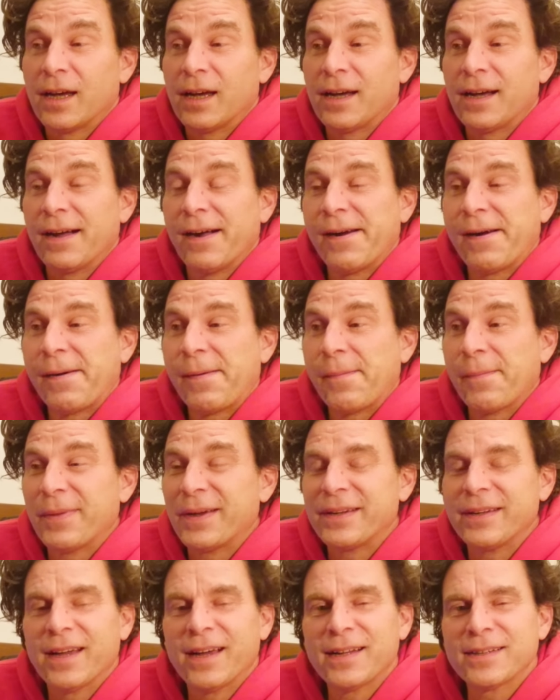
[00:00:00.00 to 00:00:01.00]

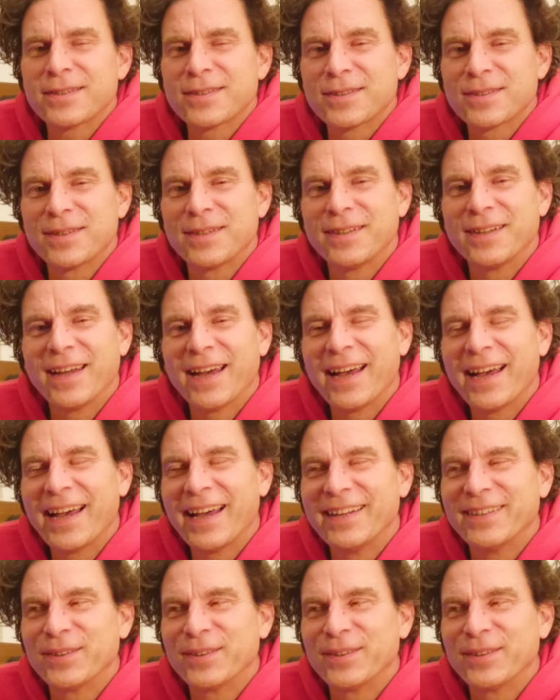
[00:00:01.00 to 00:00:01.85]
But not, I